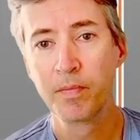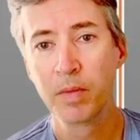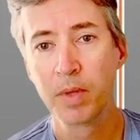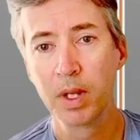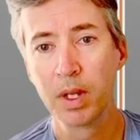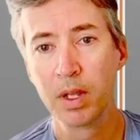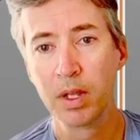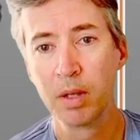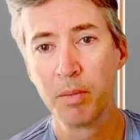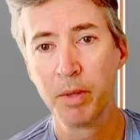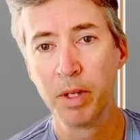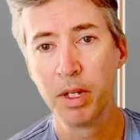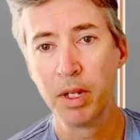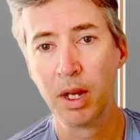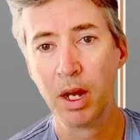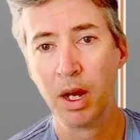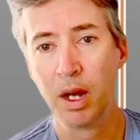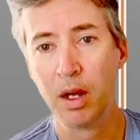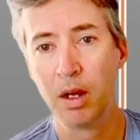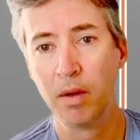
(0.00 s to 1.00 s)
Let me
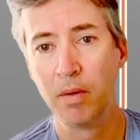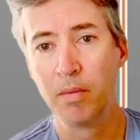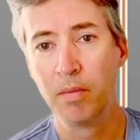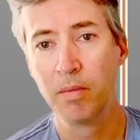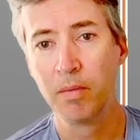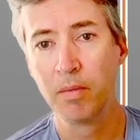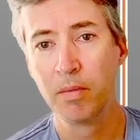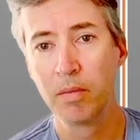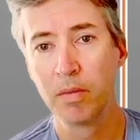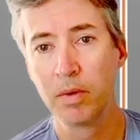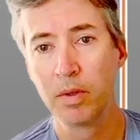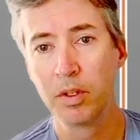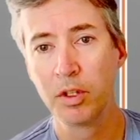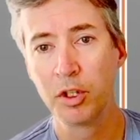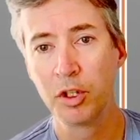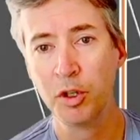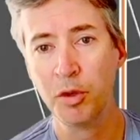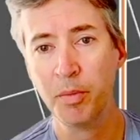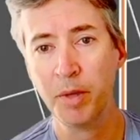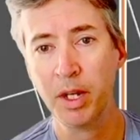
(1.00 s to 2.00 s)

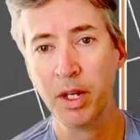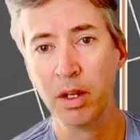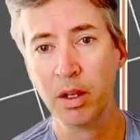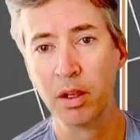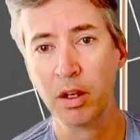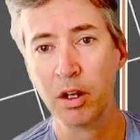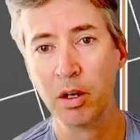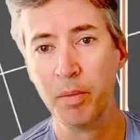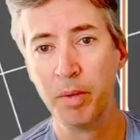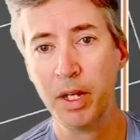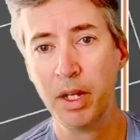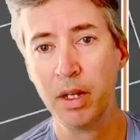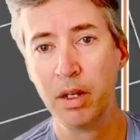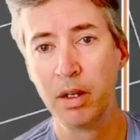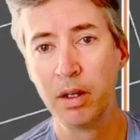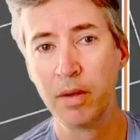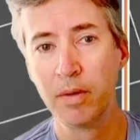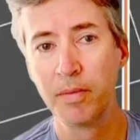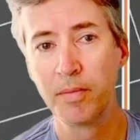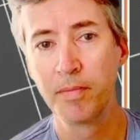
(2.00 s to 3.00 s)
zoom in a little bit
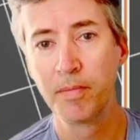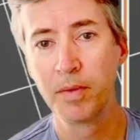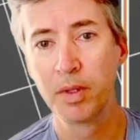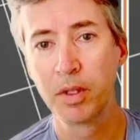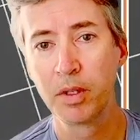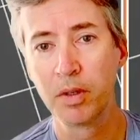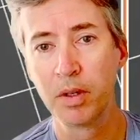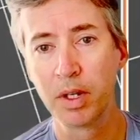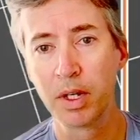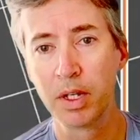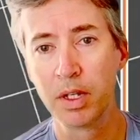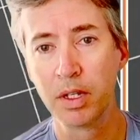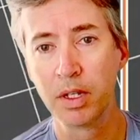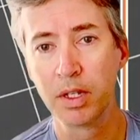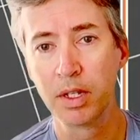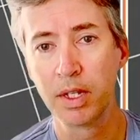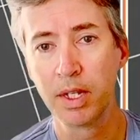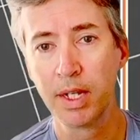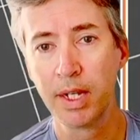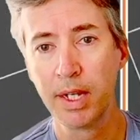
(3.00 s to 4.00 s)
so you can
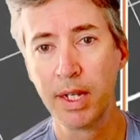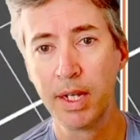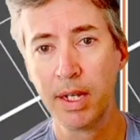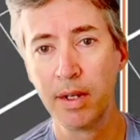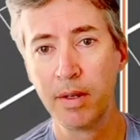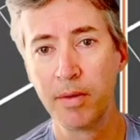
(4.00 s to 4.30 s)
see.